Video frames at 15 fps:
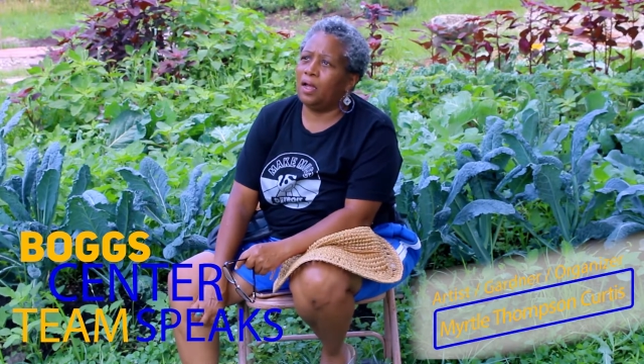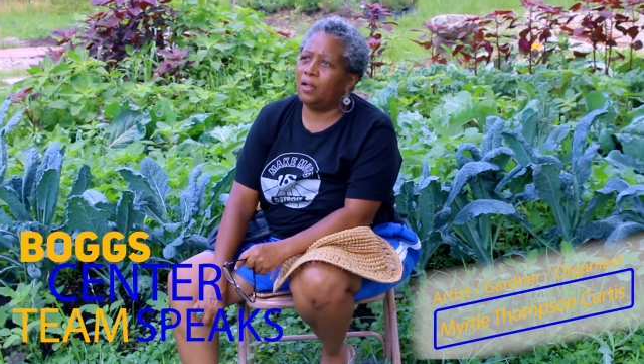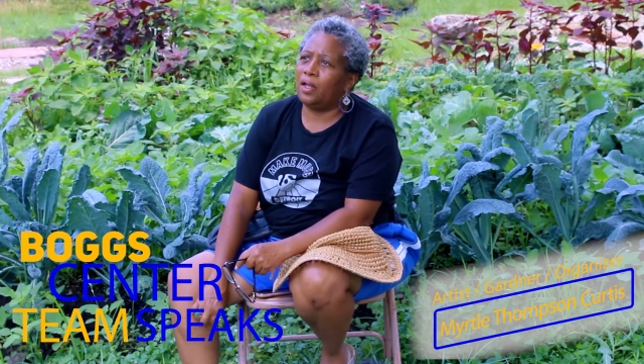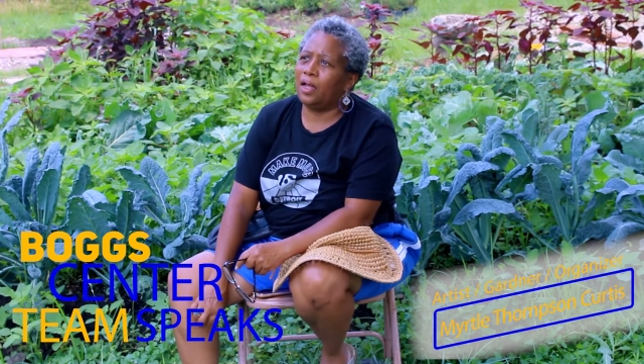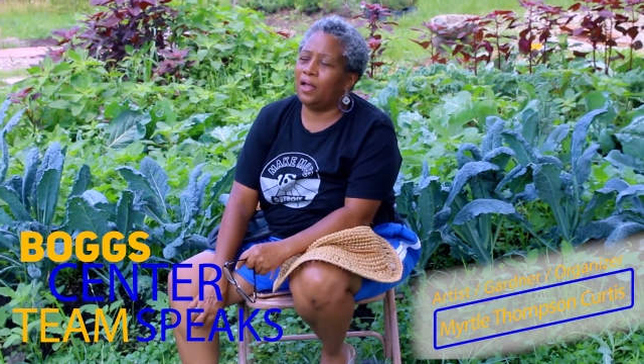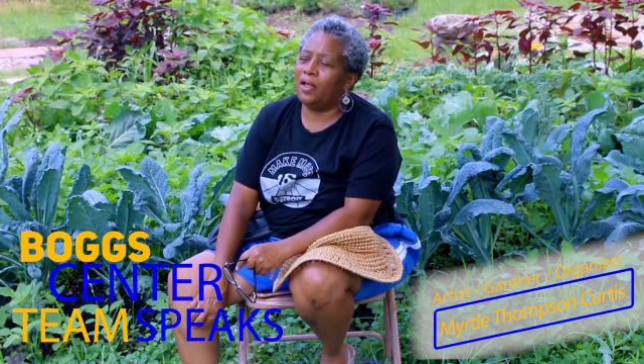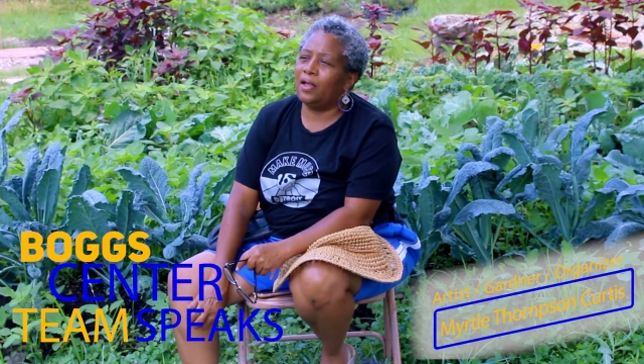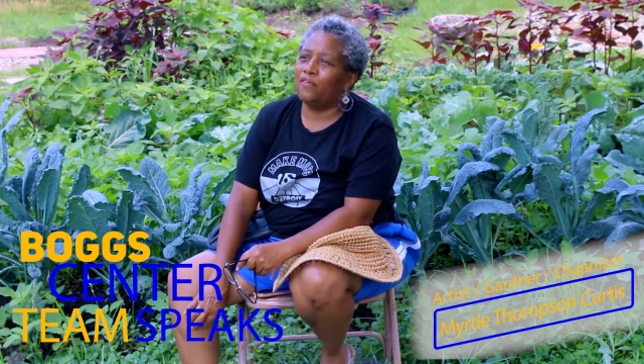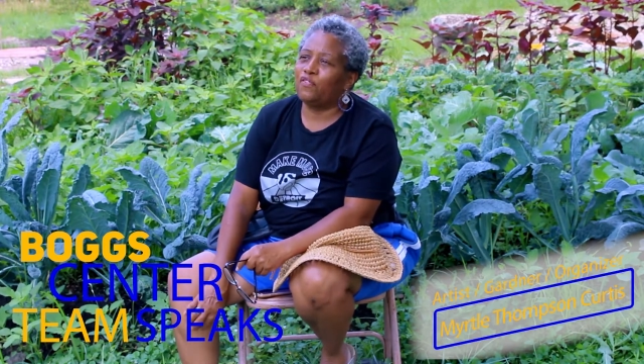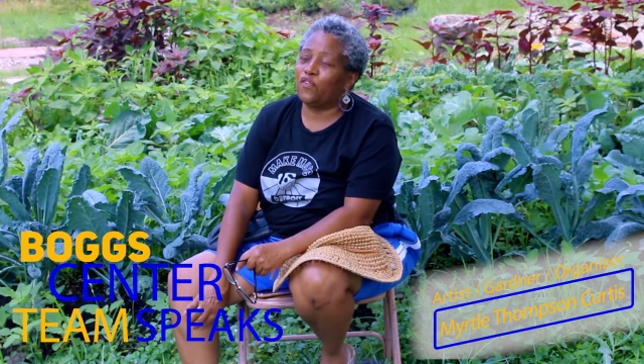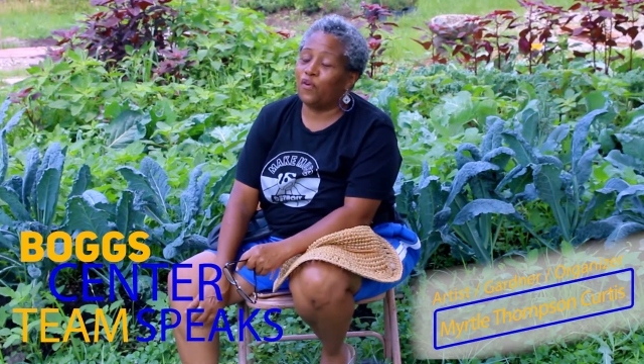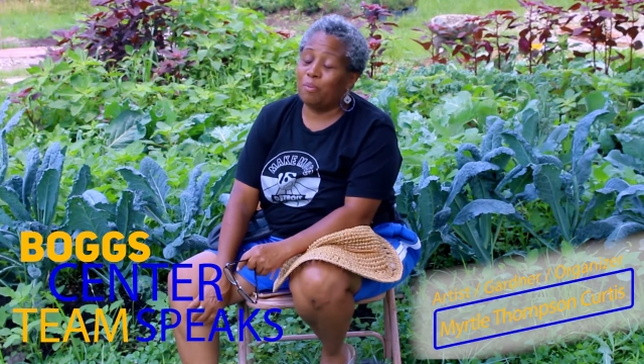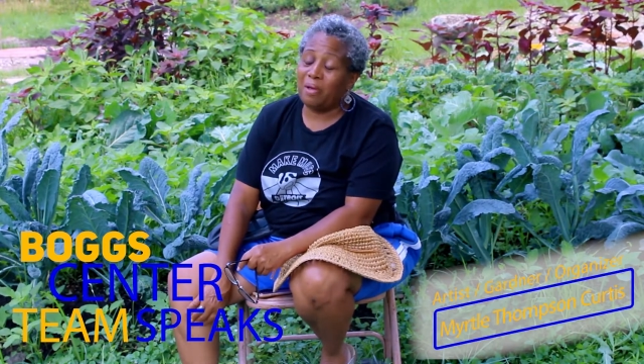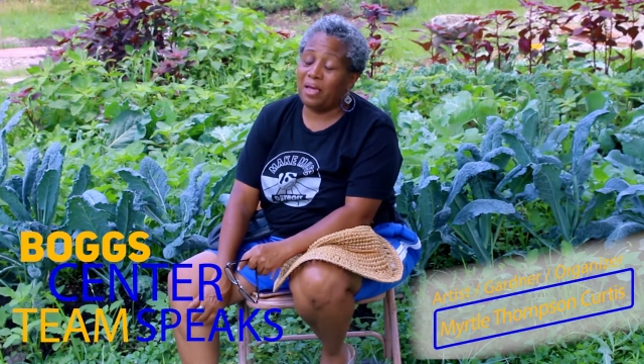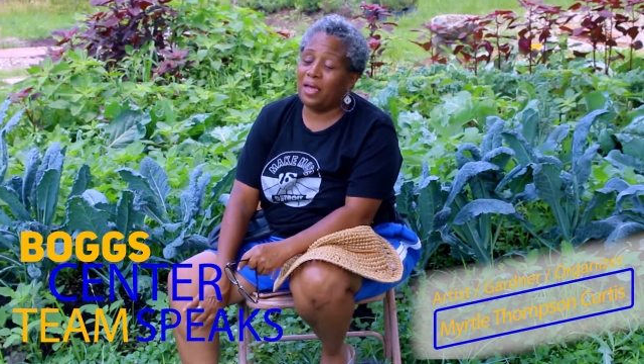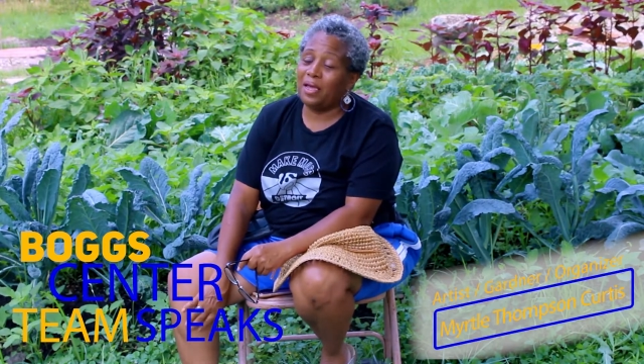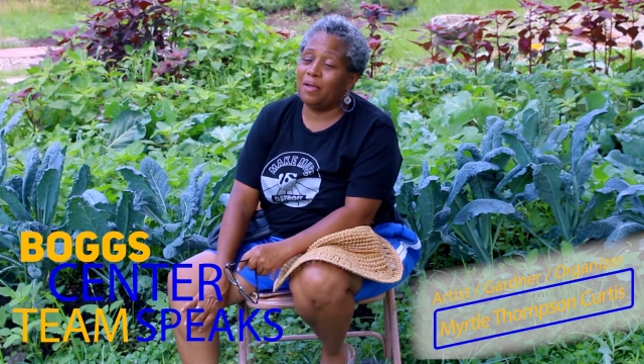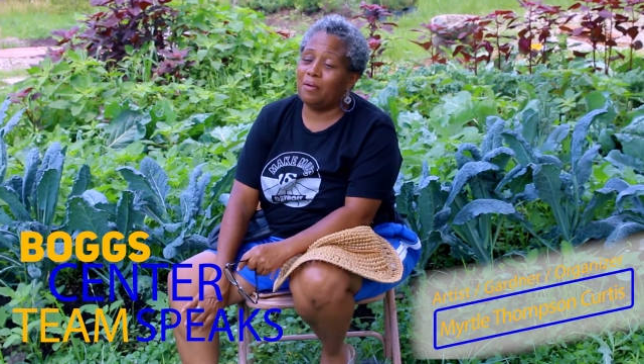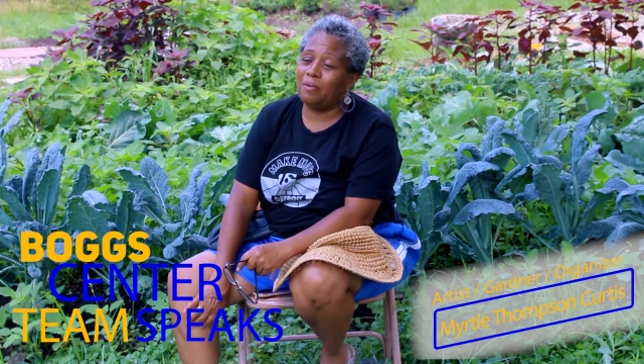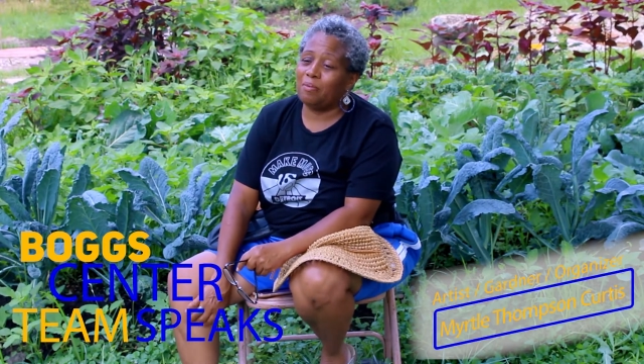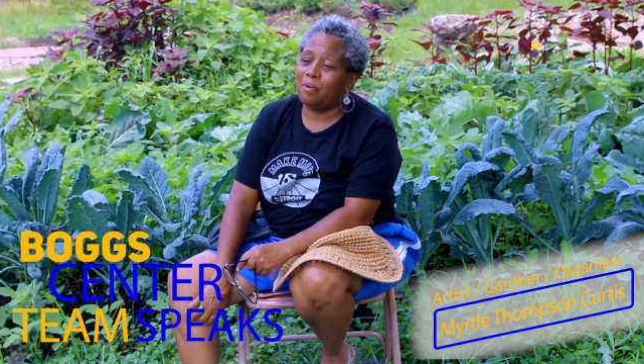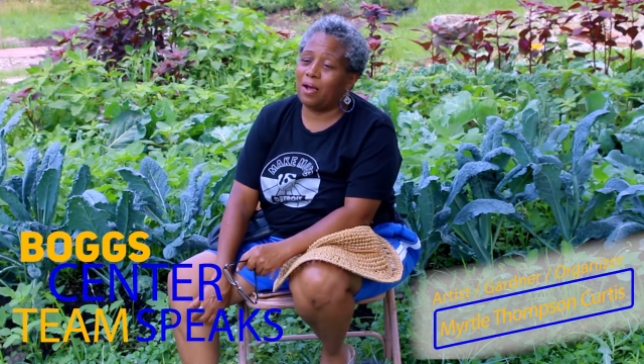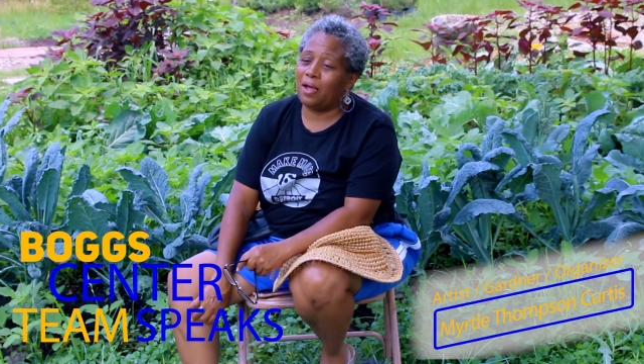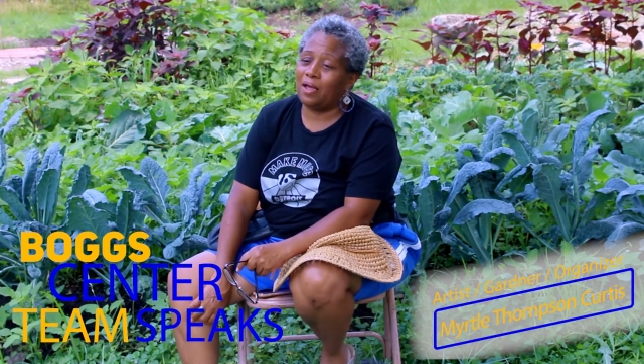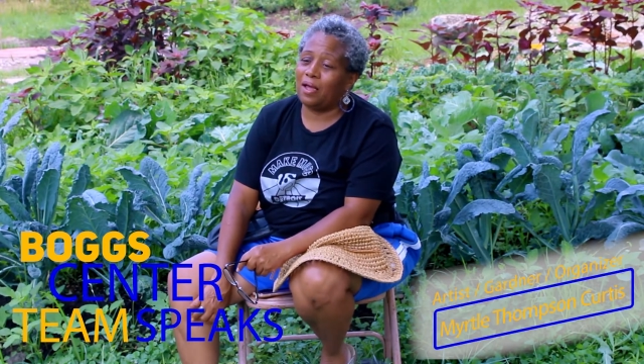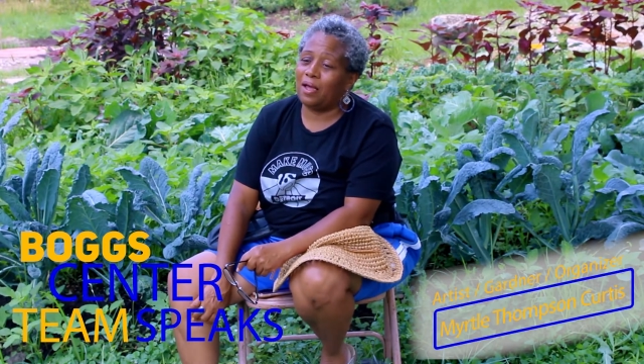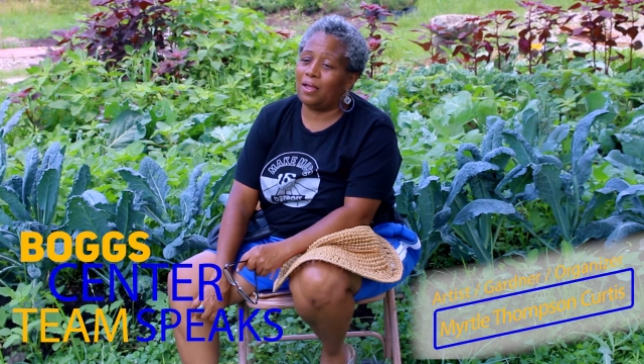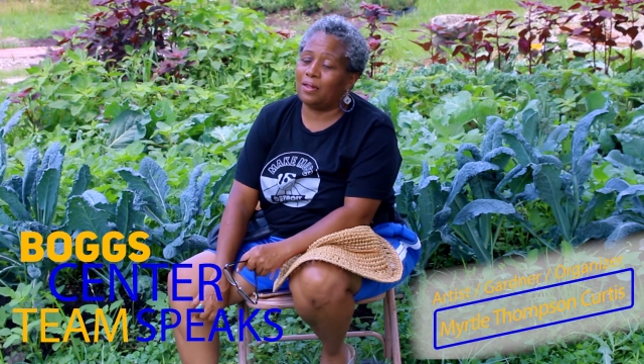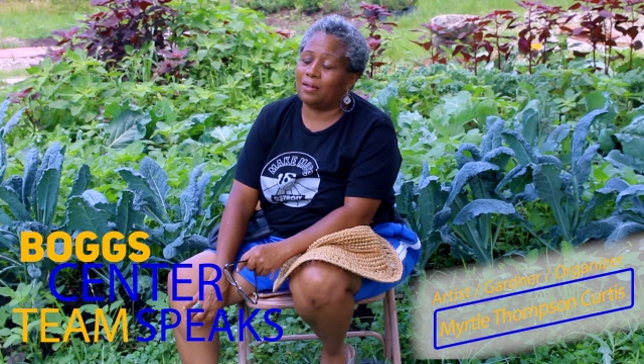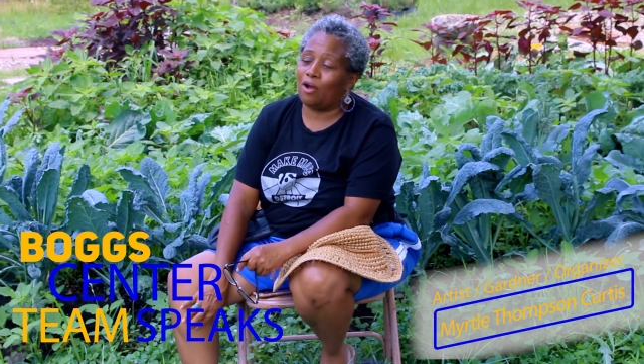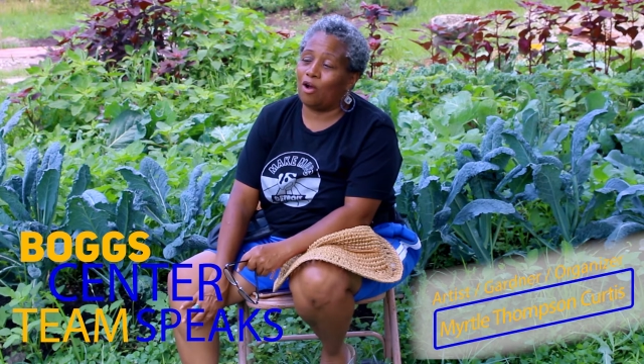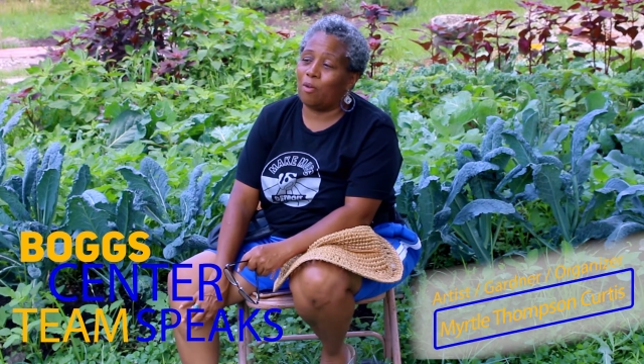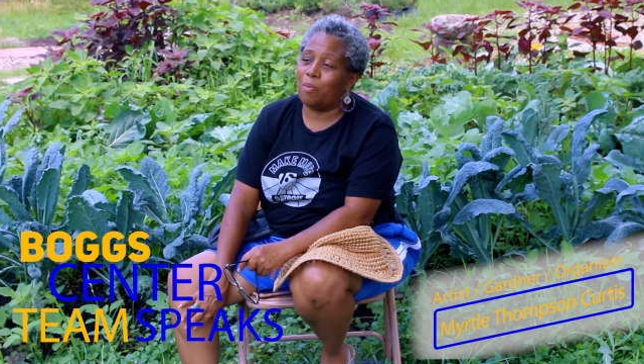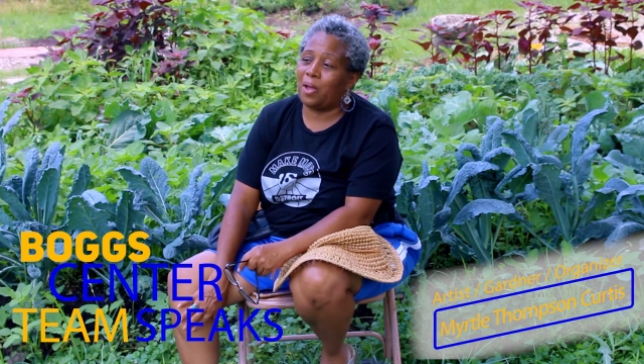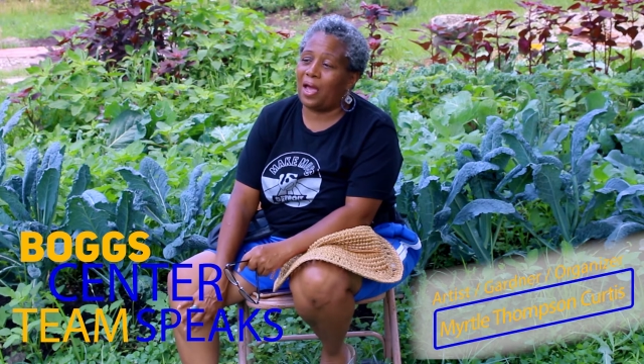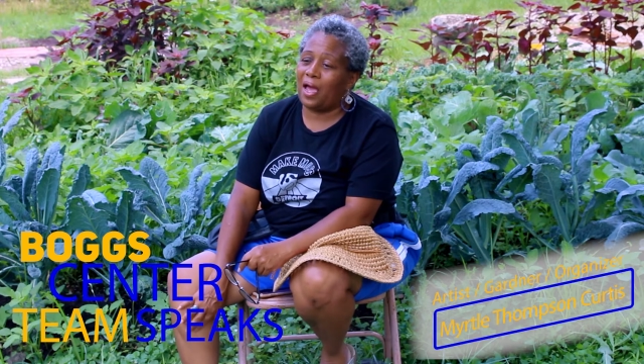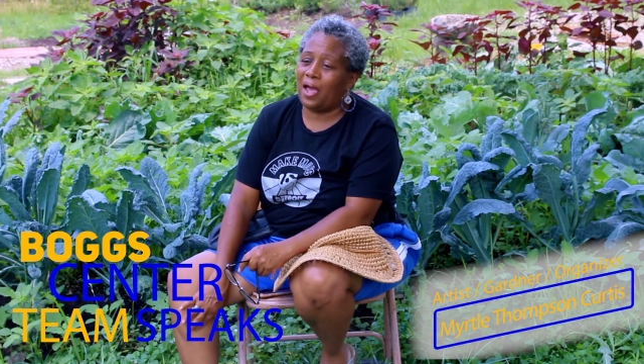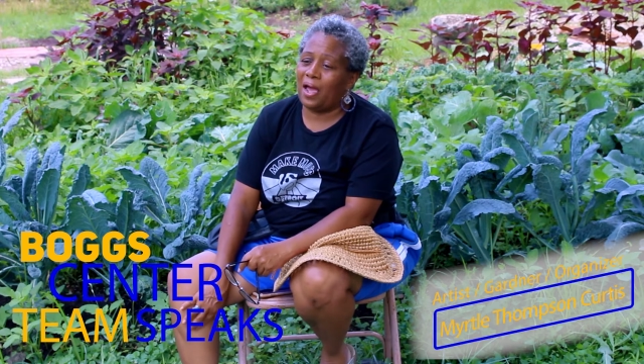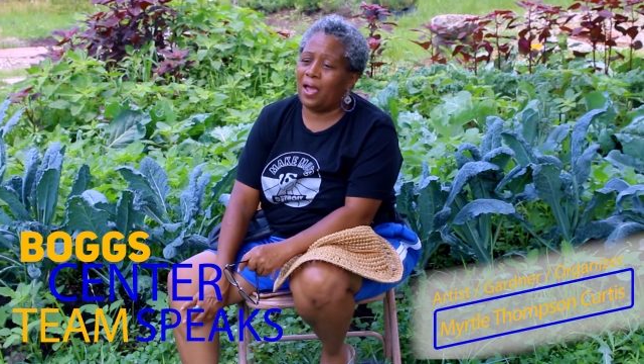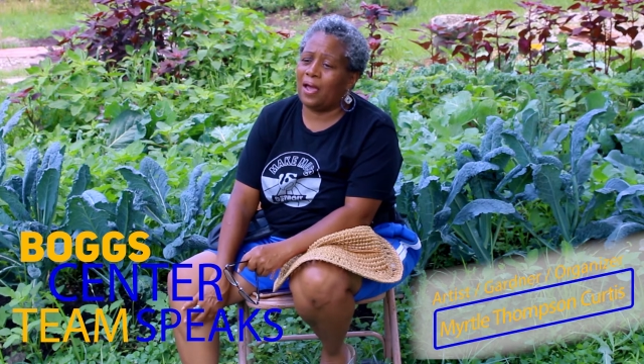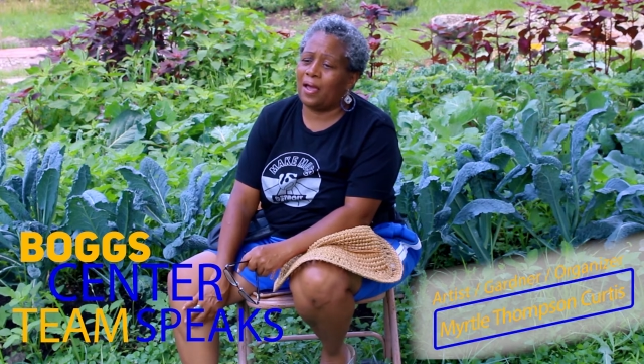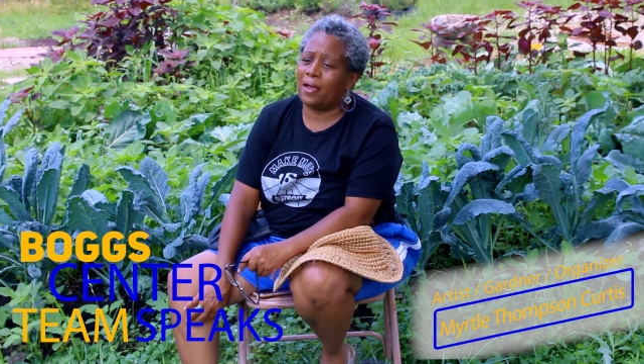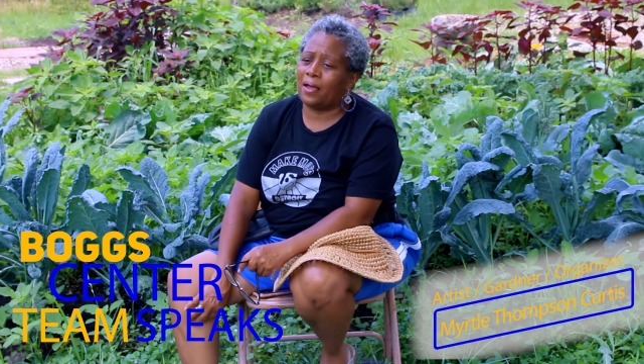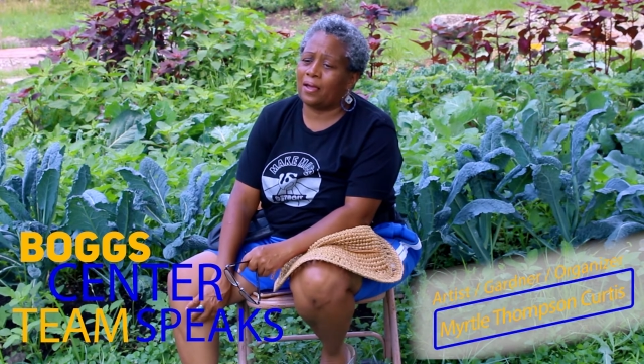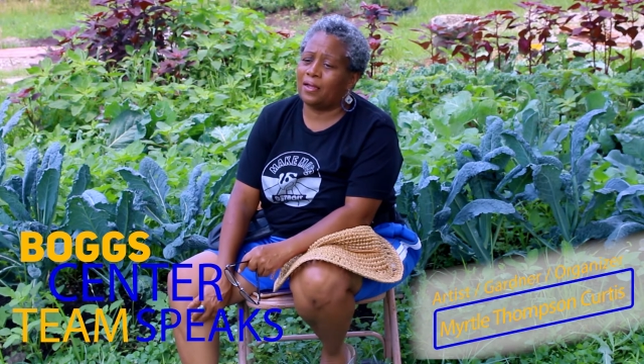And for me, in urban ag,